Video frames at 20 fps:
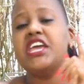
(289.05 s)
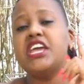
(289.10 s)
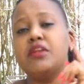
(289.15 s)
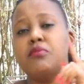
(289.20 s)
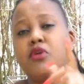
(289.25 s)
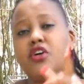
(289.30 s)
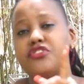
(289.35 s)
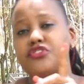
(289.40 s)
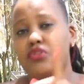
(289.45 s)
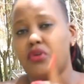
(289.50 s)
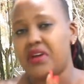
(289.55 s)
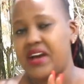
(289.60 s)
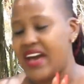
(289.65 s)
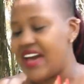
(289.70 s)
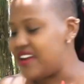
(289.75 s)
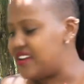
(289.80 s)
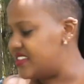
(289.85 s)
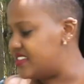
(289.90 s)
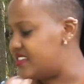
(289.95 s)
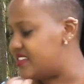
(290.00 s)
In most
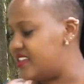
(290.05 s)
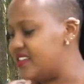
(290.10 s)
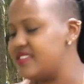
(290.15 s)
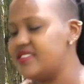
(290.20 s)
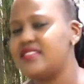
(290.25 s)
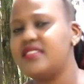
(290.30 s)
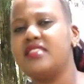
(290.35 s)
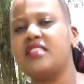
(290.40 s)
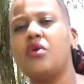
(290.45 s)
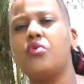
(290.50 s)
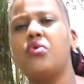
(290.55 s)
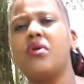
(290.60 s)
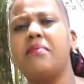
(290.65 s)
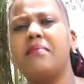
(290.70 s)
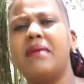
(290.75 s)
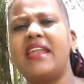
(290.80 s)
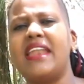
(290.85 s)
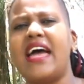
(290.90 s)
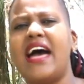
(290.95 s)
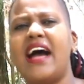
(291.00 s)
occurrences, the
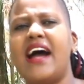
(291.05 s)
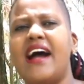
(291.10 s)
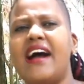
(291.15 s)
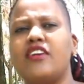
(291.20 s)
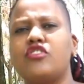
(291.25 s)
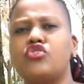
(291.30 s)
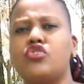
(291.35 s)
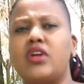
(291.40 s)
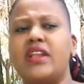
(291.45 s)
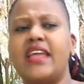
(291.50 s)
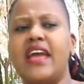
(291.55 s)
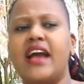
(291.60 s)
women are actually